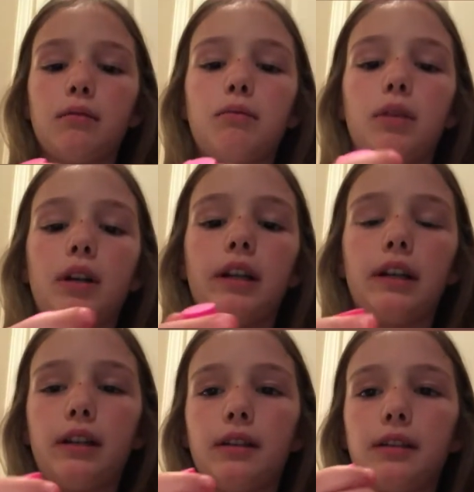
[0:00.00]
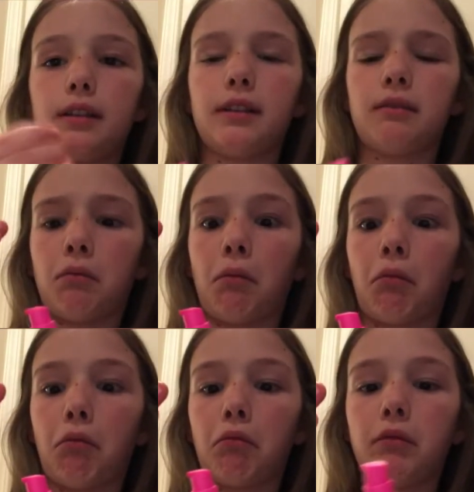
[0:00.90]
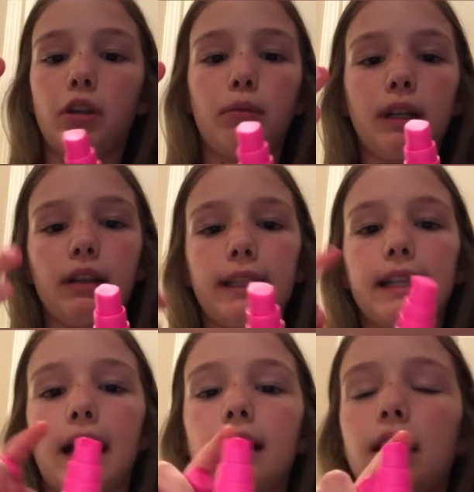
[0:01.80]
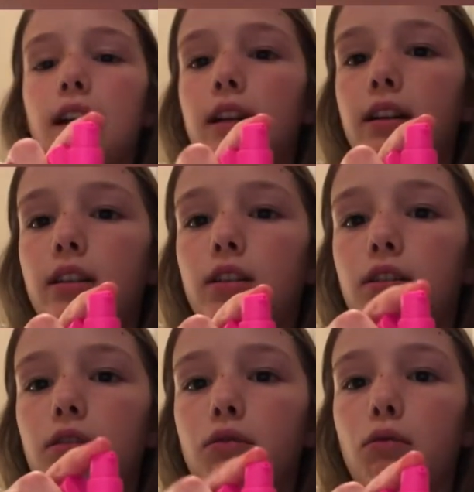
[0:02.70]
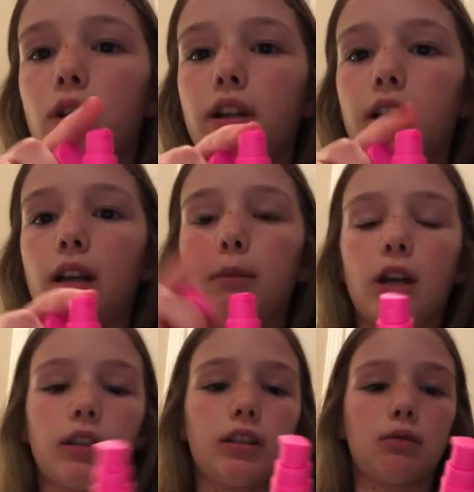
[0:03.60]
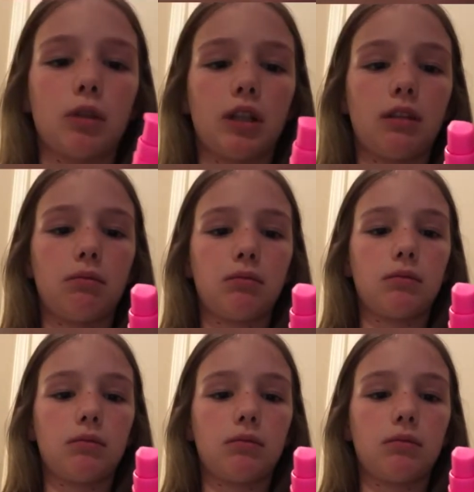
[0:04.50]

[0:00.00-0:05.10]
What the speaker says: But you open it like that, just squirt it. I'm not gonna squirt it